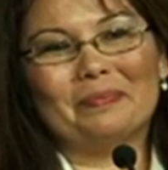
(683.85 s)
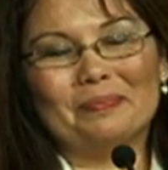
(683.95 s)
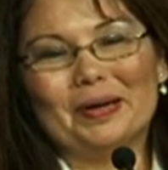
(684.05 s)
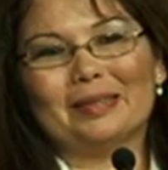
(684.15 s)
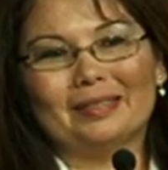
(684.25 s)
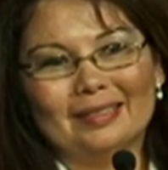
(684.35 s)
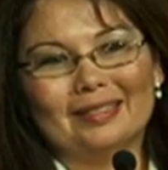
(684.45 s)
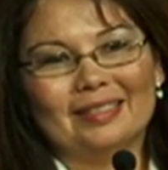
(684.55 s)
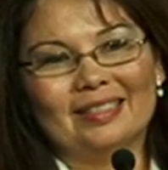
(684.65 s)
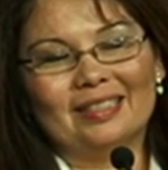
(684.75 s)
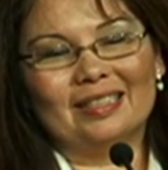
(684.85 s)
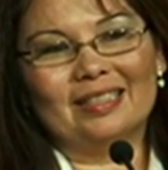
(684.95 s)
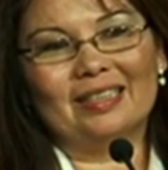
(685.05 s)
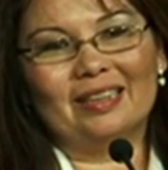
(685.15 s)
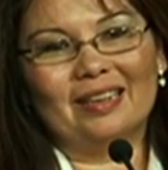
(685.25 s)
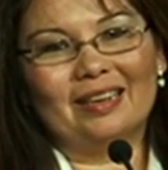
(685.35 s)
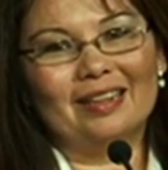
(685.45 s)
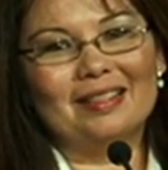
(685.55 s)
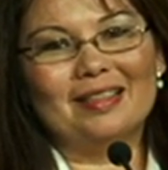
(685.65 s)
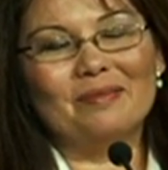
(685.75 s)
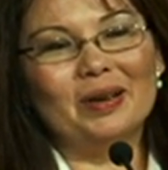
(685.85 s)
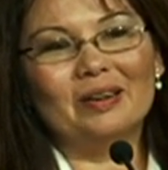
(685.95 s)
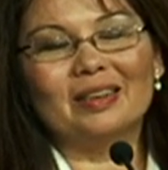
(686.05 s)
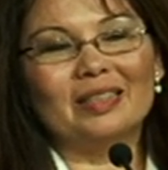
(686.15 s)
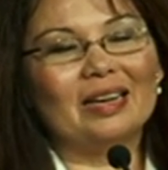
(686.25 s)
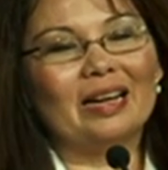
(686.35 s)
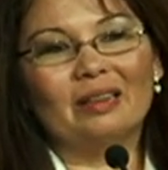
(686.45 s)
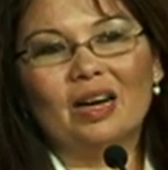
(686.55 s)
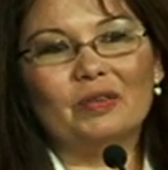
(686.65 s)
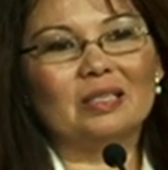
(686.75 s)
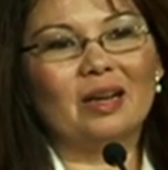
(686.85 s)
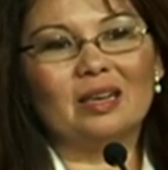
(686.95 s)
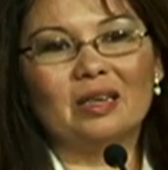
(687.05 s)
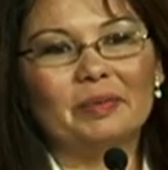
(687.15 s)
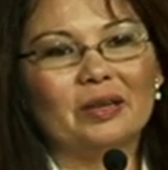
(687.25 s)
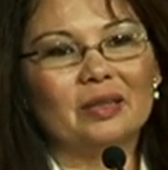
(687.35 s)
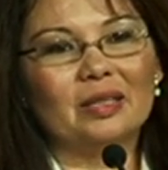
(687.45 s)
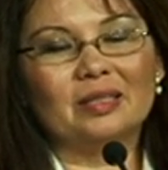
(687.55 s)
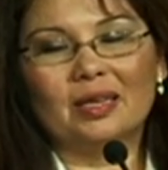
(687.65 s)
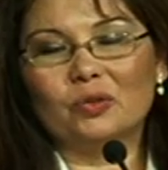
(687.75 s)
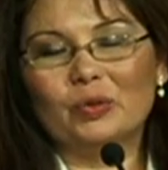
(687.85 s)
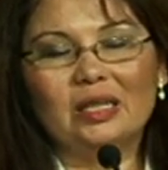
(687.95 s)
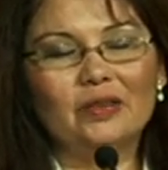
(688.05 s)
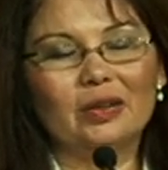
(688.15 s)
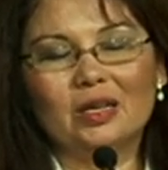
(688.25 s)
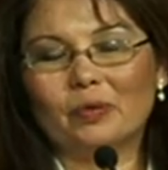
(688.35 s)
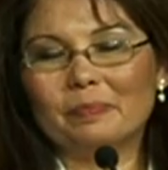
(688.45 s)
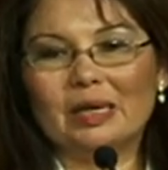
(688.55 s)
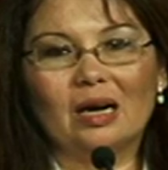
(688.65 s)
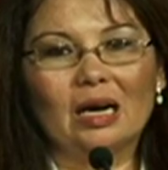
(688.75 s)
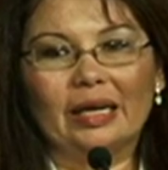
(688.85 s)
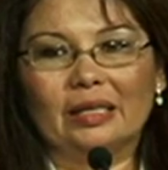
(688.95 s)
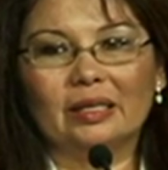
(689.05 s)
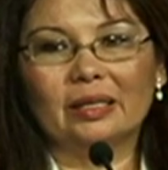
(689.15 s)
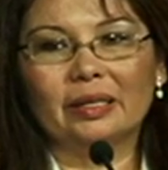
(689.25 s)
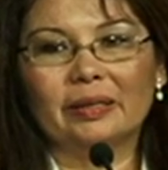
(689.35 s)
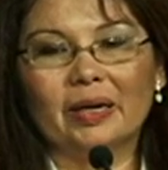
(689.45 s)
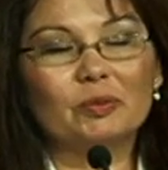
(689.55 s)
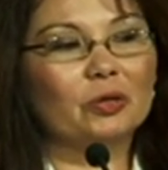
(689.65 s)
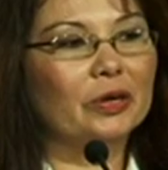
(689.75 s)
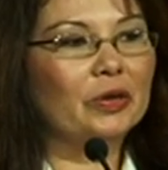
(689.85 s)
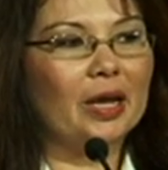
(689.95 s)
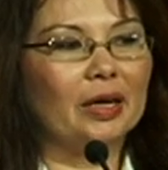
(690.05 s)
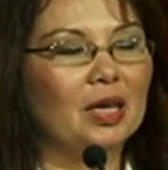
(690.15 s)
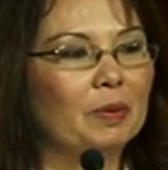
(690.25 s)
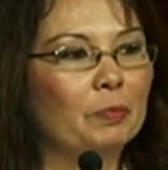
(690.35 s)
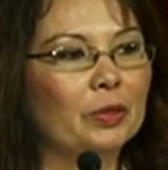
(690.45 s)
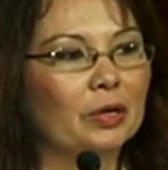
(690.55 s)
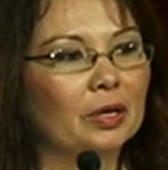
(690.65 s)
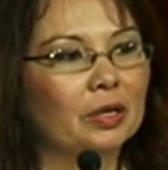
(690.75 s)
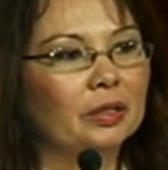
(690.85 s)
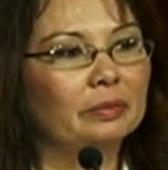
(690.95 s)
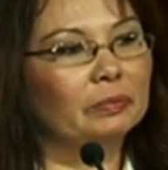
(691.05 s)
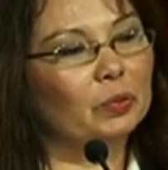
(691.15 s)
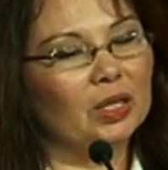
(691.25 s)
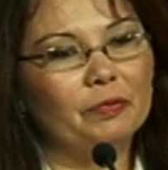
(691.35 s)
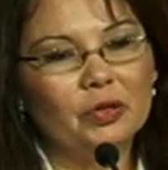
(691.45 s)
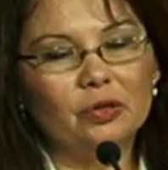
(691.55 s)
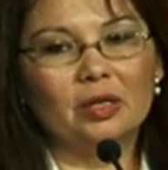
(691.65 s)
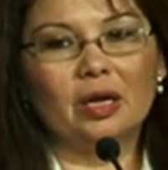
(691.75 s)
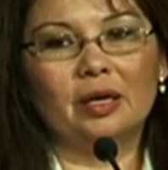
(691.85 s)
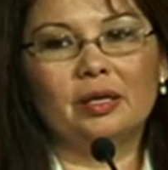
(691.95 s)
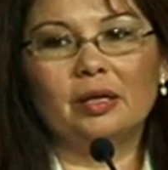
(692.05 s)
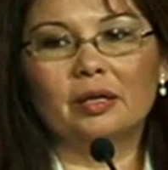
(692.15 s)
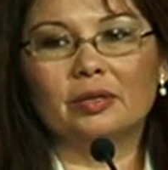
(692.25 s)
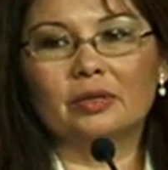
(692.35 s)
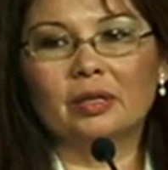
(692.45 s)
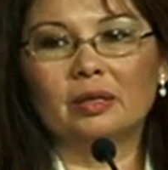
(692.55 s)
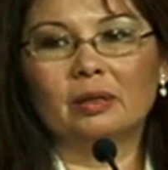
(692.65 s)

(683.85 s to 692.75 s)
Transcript: But the America that I love is not an America that says we leave anyone behind. I'm sorry you can't keep up with the herd. We're leaving you to the hyenas.